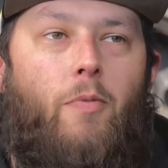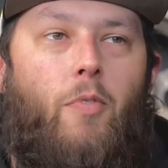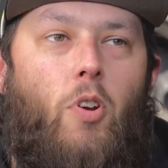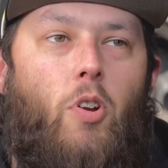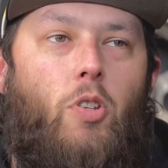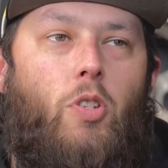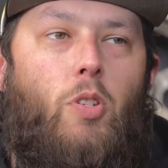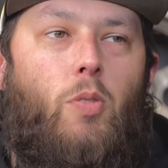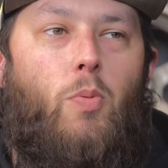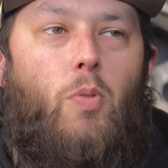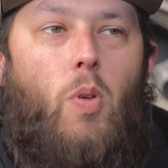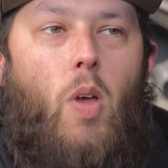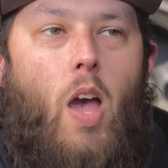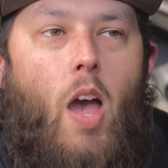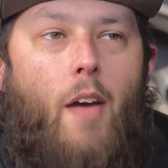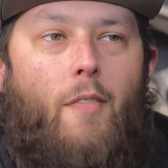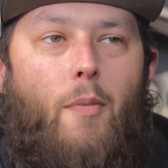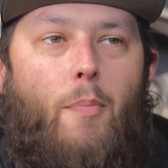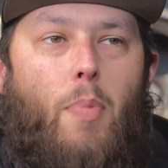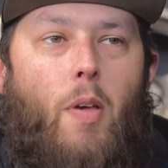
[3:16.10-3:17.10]
Versus when you
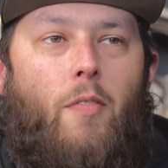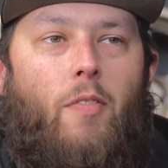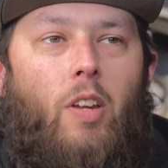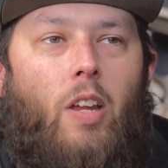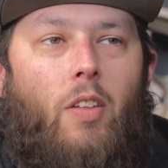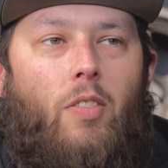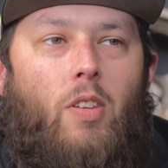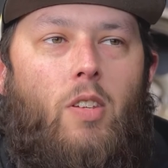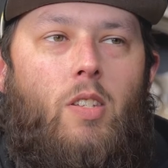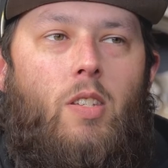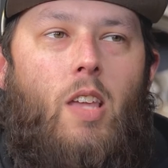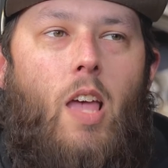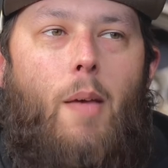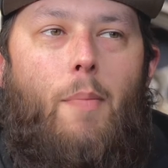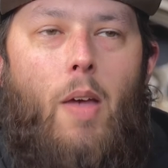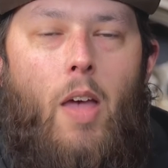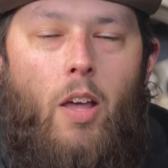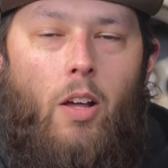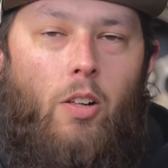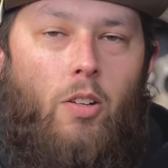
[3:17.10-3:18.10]
have it pivoting at the
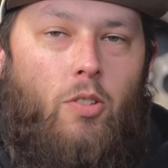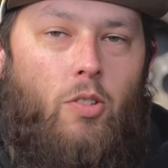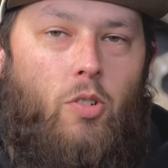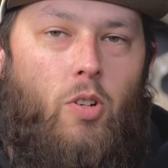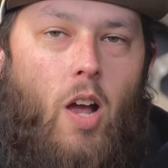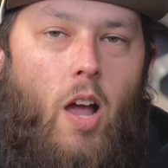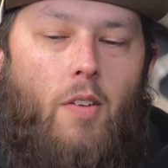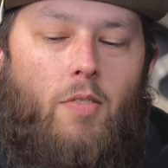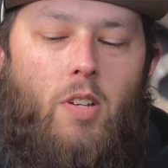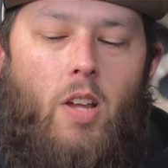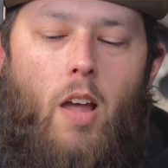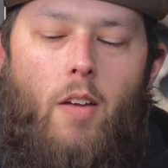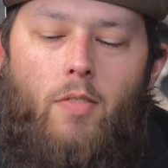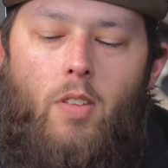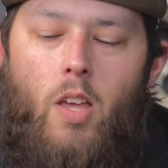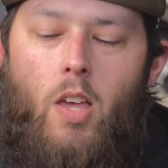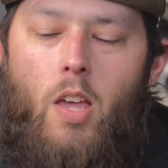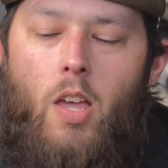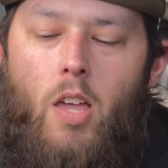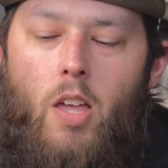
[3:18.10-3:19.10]
same angle as the drive shaft,